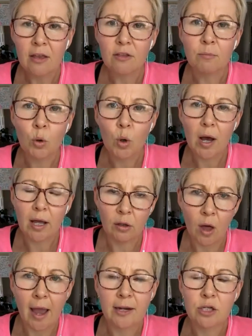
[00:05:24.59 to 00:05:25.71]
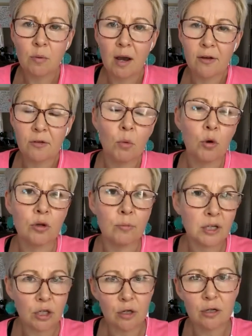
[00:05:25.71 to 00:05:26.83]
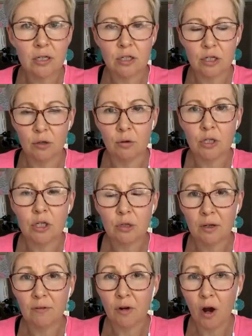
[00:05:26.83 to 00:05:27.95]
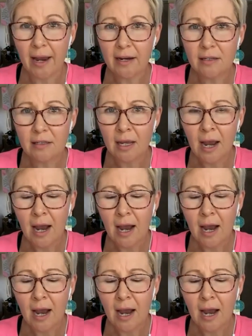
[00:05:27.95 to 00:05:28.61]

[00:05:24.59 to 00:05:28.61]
The more aligned you are, the more you'll be tuned into your intuitive guidance